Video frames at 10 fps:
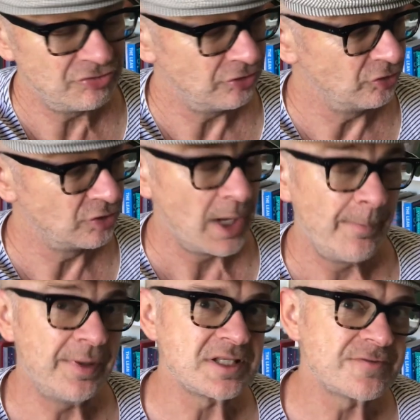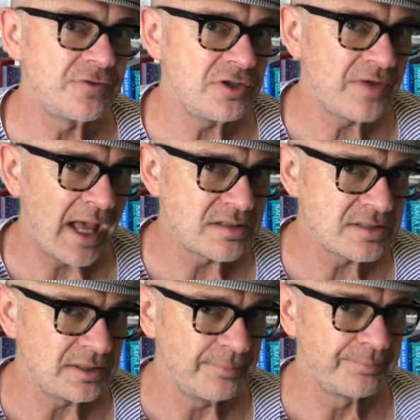food, but it's full of
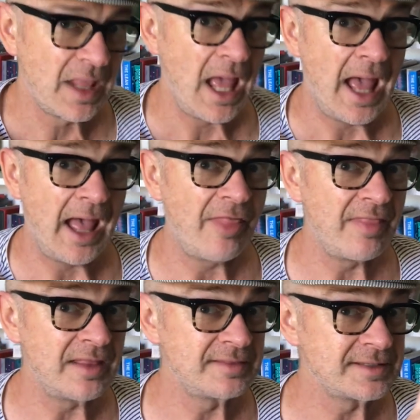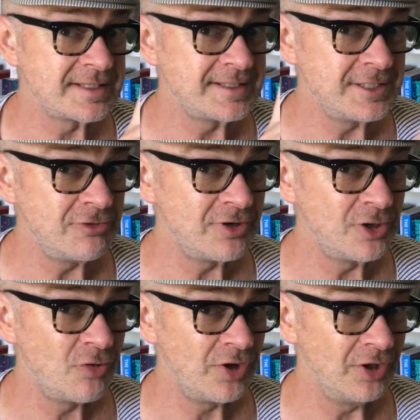calcium, and then the secret
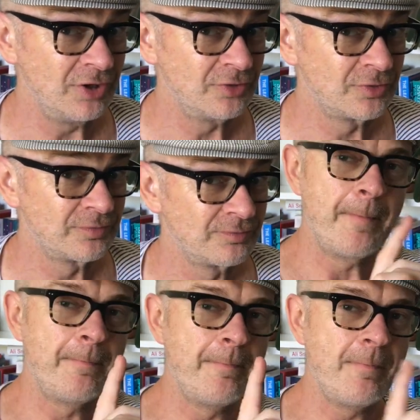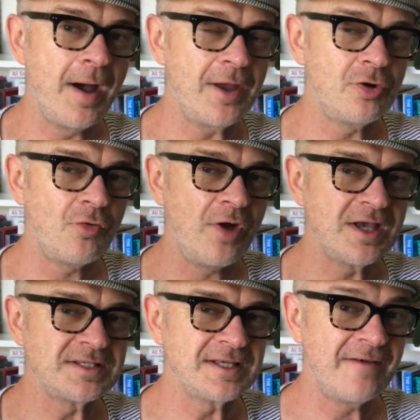ingredient,
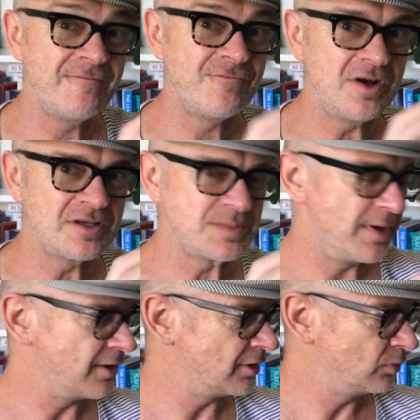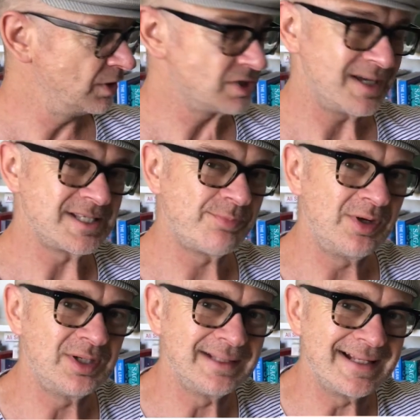mycorrhiza fungus powder, which I
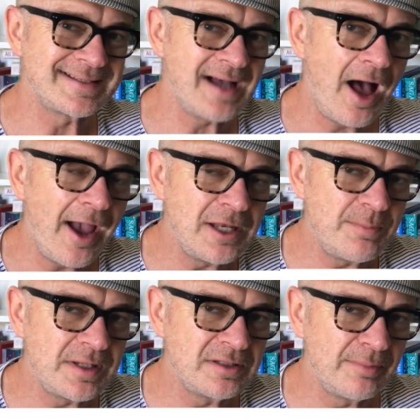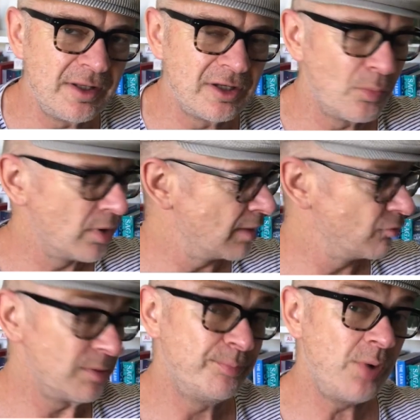sprinkle a tiny bit in the medium when I'm
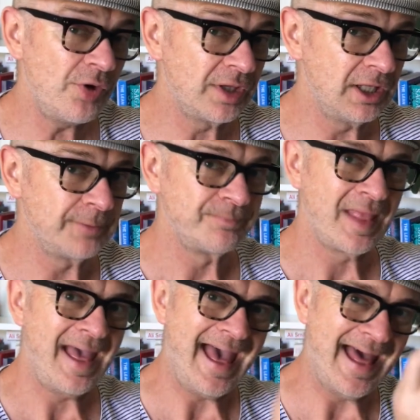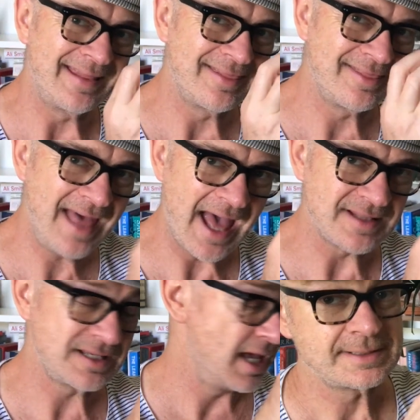repotting it, and
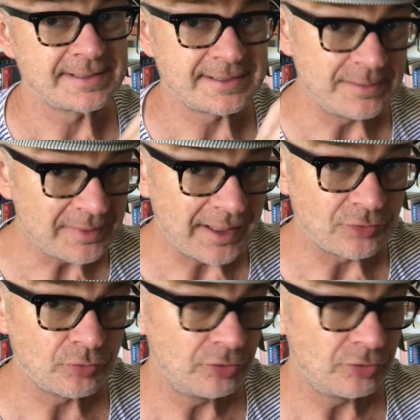that stimulates root